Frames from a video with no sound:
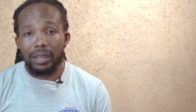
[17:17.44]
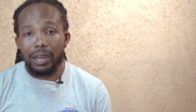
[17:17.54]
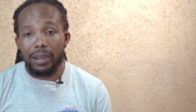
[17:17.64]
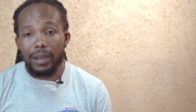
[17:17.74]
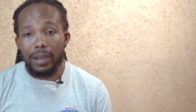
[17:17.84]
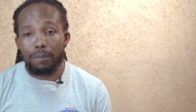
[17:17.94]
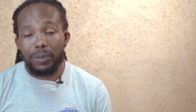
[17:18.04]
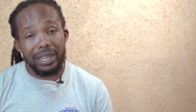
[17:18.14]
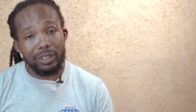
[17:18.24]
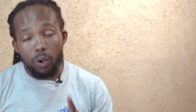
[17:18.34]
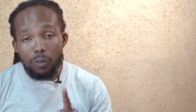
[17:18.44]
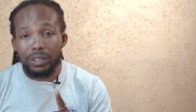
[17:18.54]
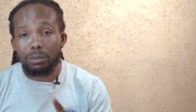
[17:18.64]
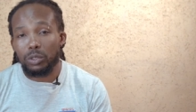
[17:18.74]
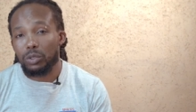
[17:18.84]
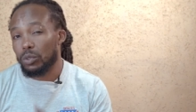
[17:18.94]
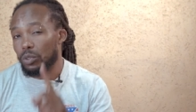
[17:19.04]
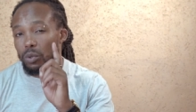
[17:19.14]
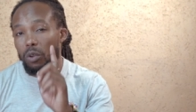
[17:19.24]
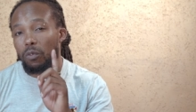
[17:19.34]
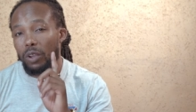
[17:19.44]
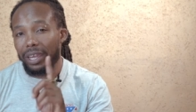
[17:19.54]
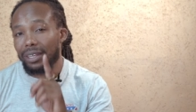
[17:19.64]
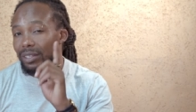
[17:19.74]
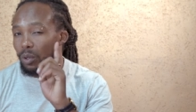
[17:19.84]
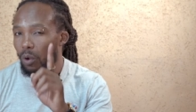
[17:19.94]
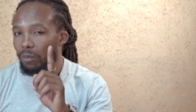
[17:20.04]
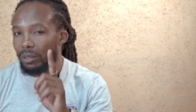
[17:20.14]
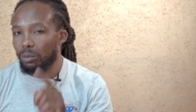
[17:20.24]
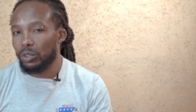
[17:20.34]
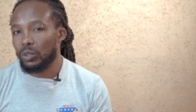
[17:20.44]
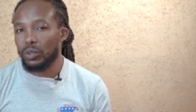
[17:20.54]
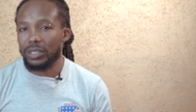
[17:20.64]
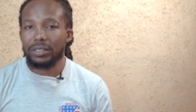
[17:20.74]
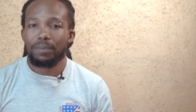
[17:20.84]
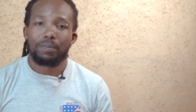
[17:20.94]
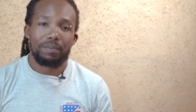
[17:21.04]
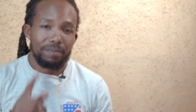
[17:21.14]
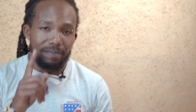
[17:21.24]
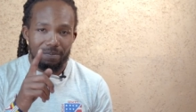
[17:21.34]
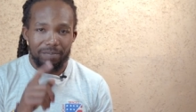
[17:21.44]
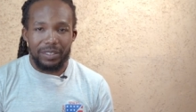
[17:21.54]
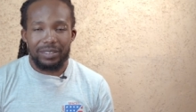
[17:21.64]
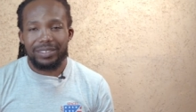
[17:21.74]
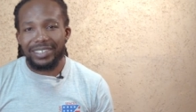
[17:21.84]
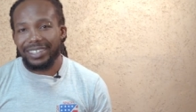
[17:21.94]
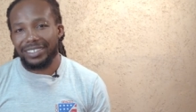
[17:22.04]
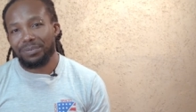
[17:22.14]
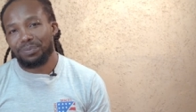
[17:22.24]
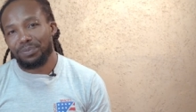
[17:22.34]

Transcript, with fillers: um, and comfortable shoes do not forget comfortable shoes cheers